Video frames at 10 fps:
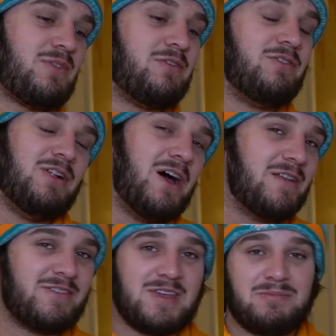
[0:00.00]
So a lot
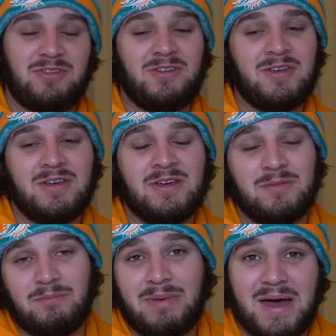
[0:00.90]
of teams
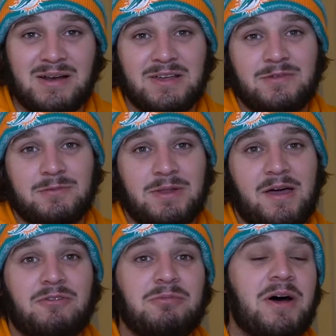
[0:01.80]
battling for
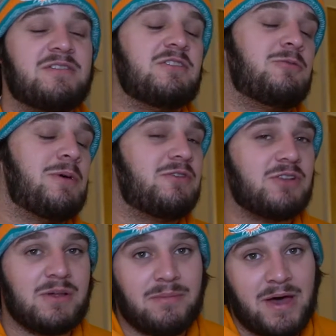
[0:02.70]
playoff spots,
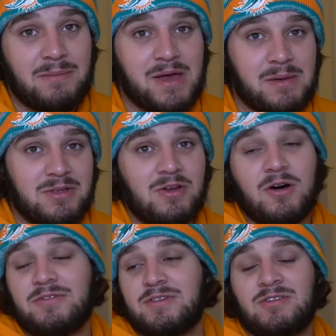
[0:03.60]
especially my Miami
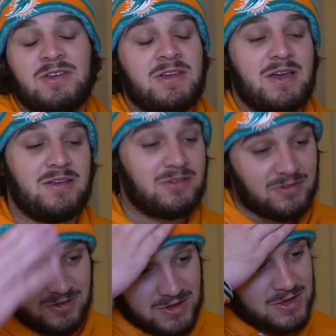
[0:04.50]
Dolphins. As you can
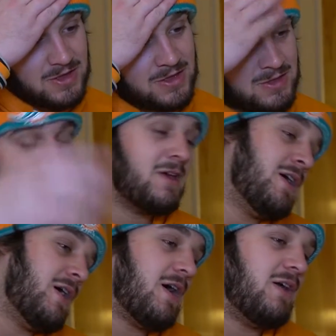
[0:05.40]
see,
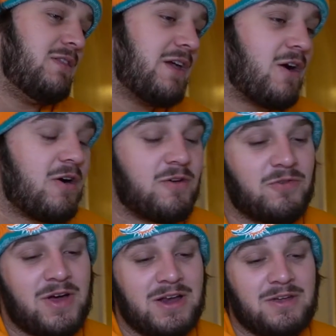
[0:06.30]
they are
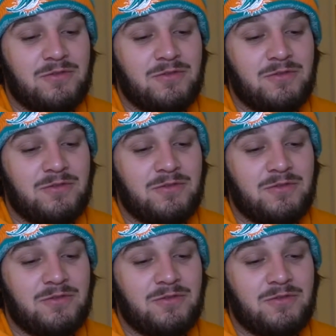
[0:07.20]
fighting